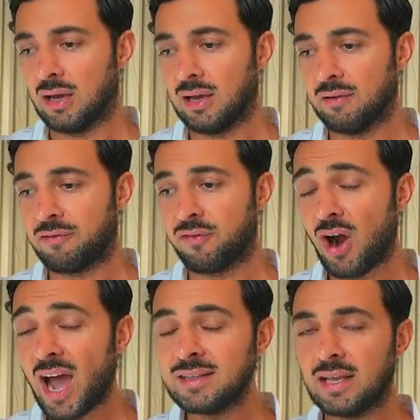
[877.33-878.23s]

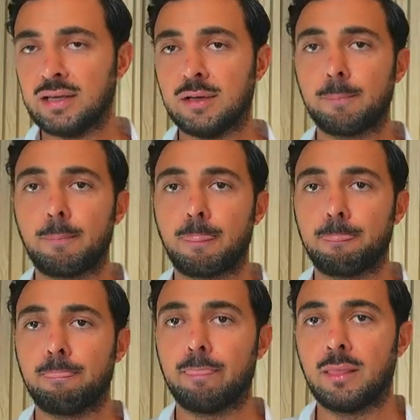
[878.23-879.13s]
Friday,
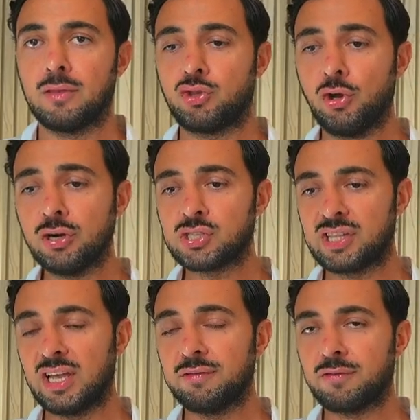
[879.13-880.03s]

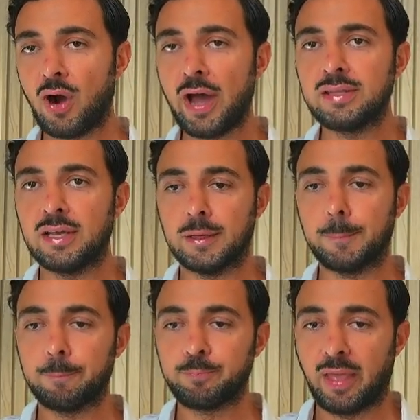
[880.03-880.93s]
Thursday, Friday,
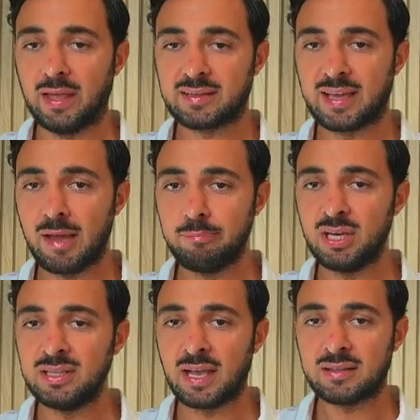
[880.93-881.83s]
it can
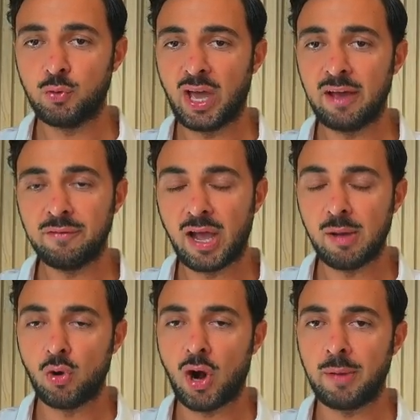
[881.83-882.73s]
be that we have an
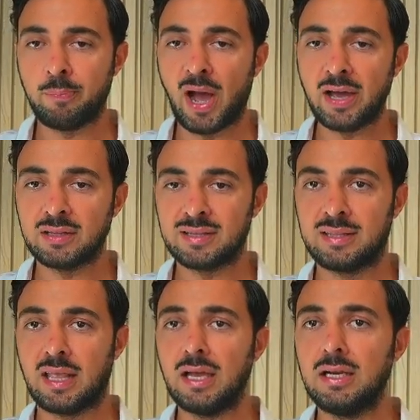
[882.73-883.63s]
MRI buy at the
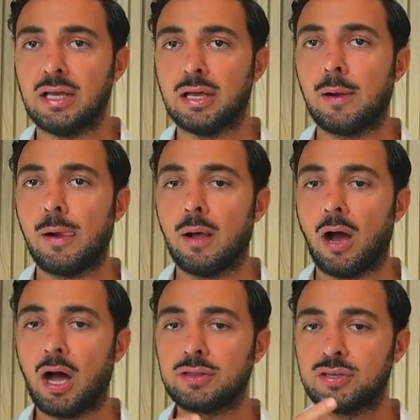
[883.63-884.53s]
daily,
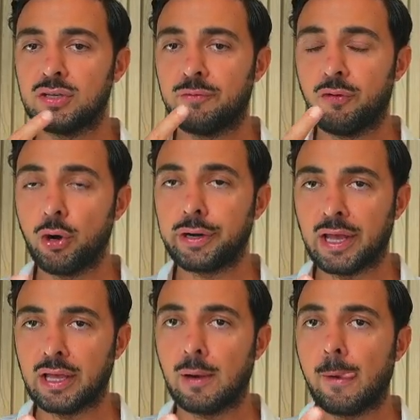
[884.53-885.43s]
at the 4
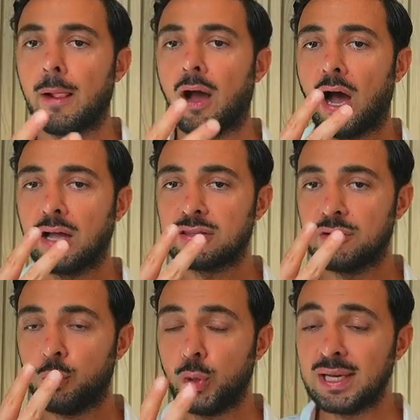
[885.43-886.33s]
day, at the
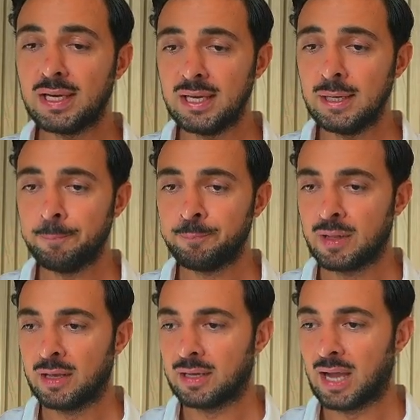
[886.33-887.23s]
weekly.
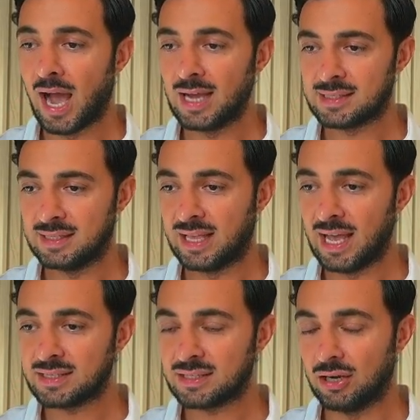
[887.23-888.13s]
Guys,
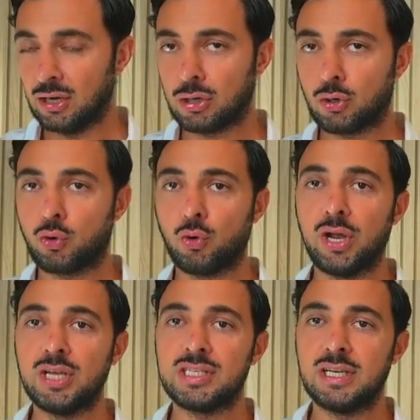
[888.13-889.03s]
that's a
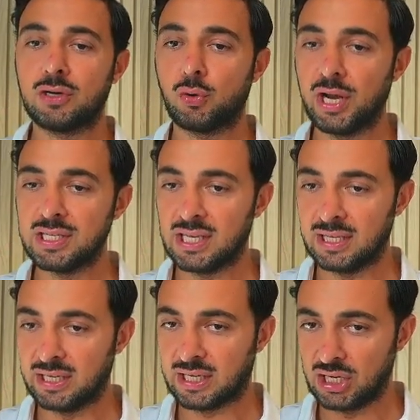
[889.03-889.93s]
crazy, crazy
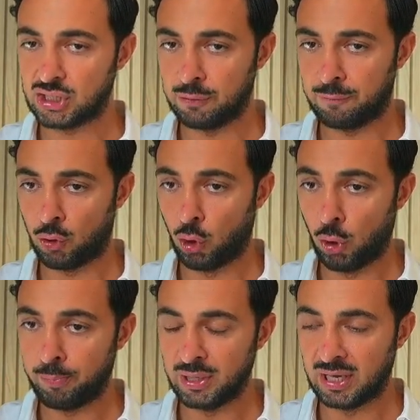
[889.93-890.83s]
indication for
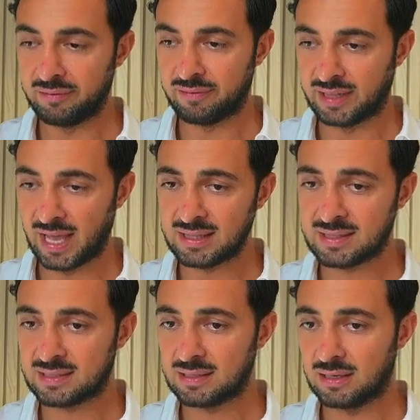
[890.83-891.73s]
Hopi. If
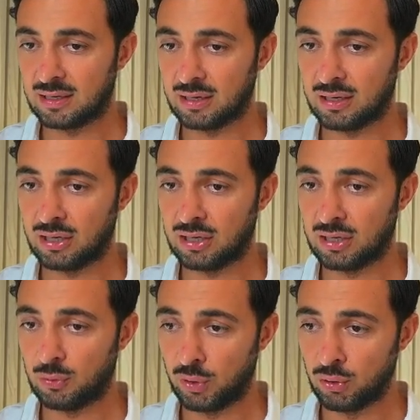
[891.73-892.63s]
that's
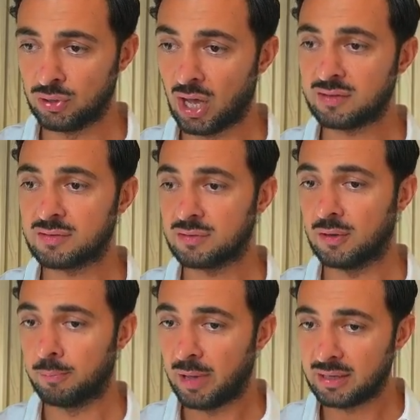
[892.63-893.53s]
will not
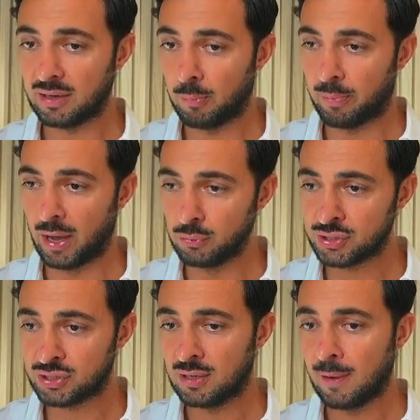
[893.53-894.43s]
make a
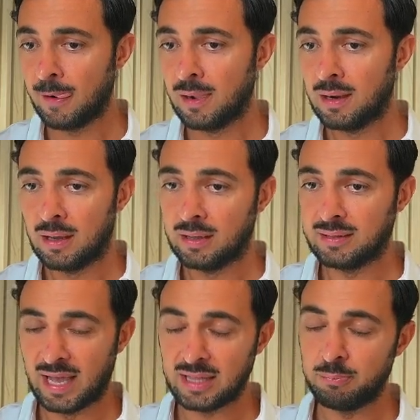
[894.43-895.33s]
bounce,
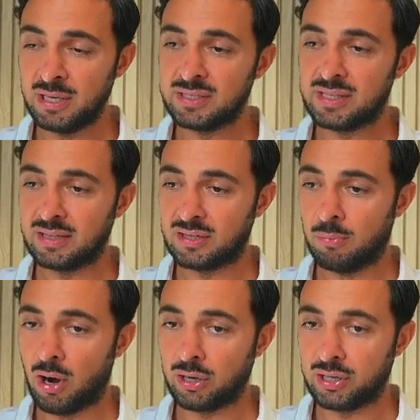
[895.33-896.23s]
that means that the
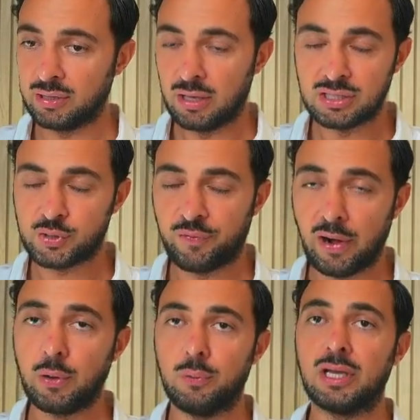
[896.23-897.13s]
market is
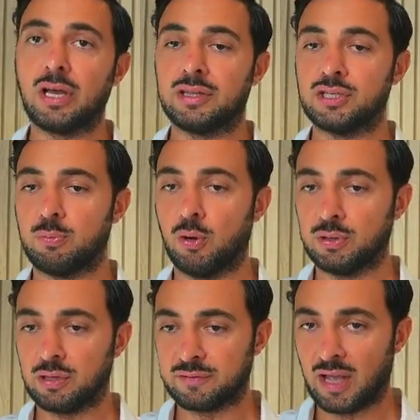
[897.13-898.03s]
very weak at this
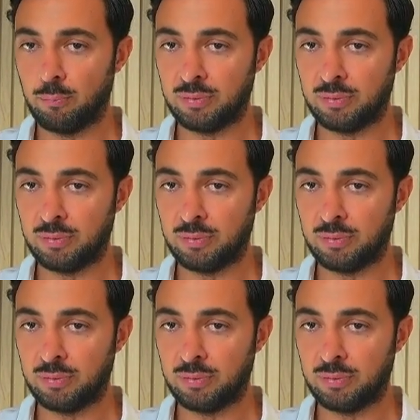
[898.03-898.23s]
moment of time.